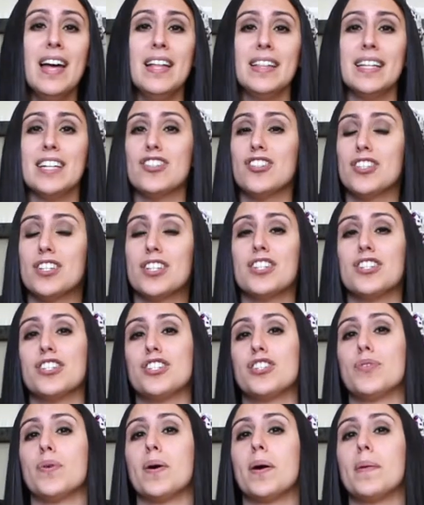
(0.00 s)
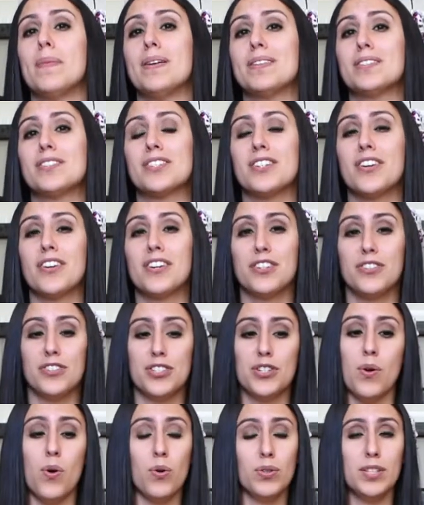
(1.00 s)
that's just because your muscles aren't used
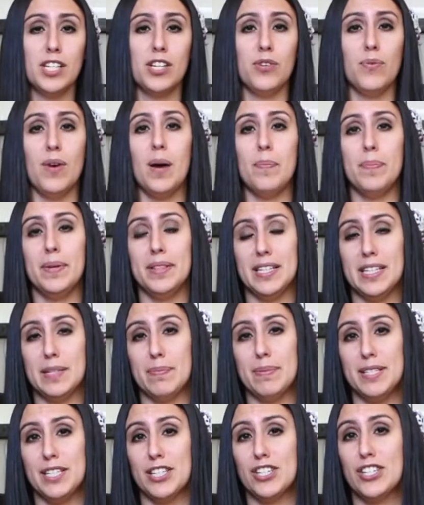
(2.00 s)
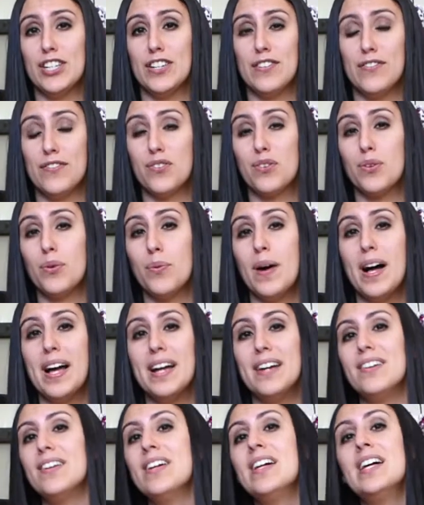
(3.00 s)
to holding you up in this position for a
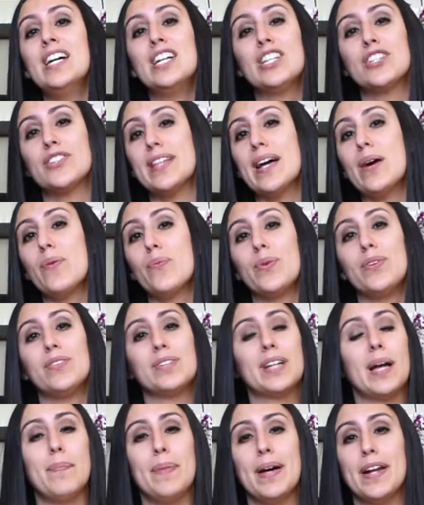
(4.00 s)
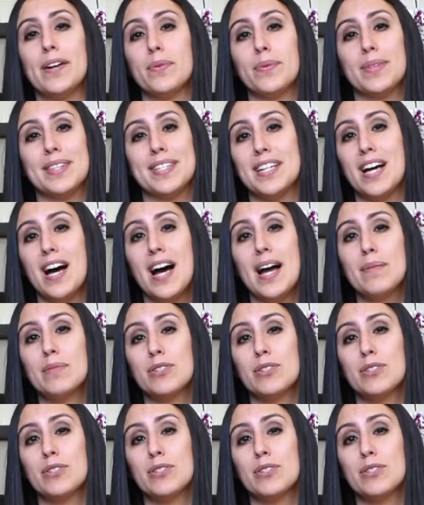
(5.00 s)
while, so that will get better with time.